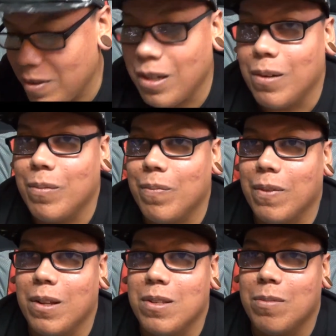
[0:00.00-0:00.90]
you know,
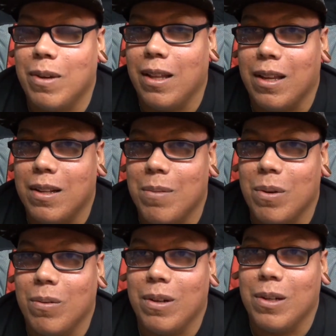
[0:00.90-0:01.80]
that's my like
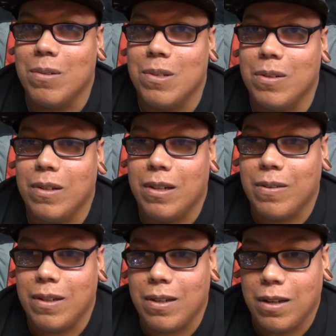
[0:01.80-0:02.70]
number one go-to now.
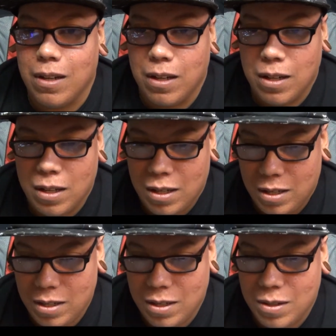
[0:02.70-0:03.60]
And
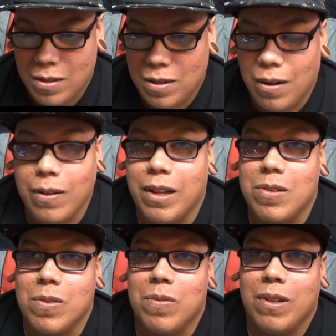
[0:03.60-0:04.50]
all
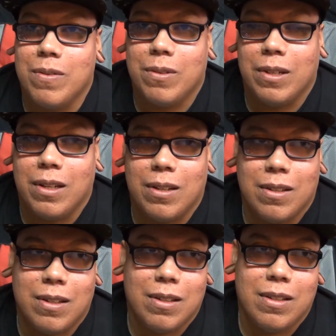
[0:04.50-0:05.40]
natural flavoring,
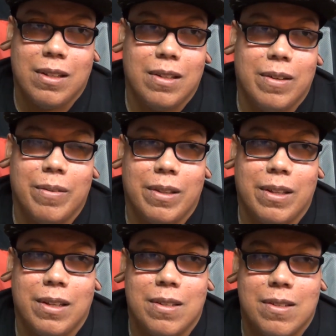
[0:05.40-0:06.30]
you know,
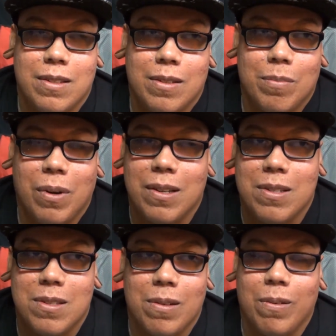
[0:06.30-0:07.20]
everything is
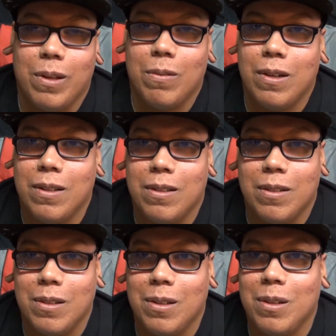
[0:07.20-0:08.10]
processed there really well.
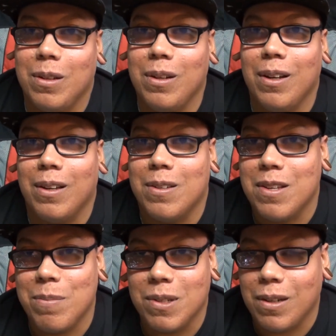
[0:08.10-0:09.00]
Good guy,
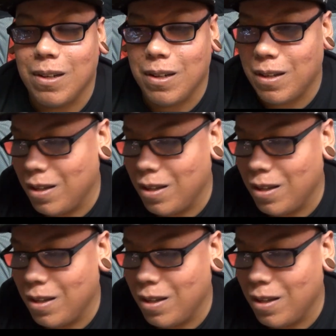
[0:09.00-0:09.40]
Sam's a good guy.